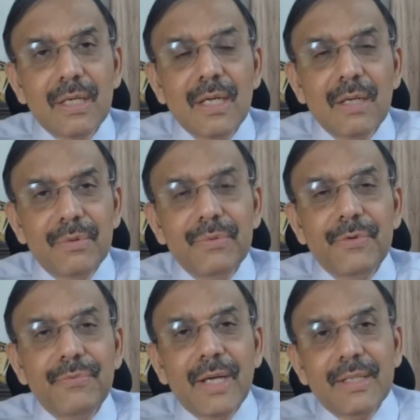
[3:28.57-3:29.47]
we
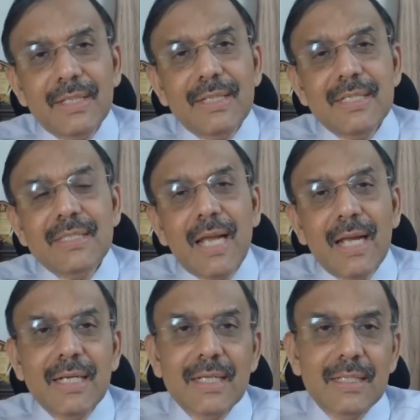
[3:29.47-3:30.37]
find that it is
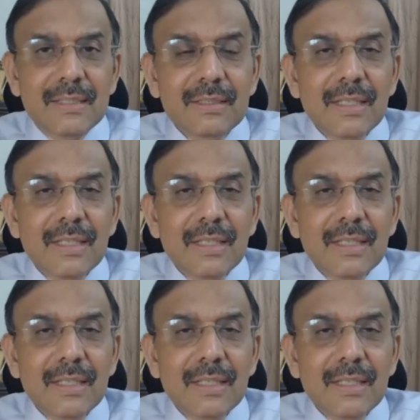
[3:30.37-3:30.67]
handwritten,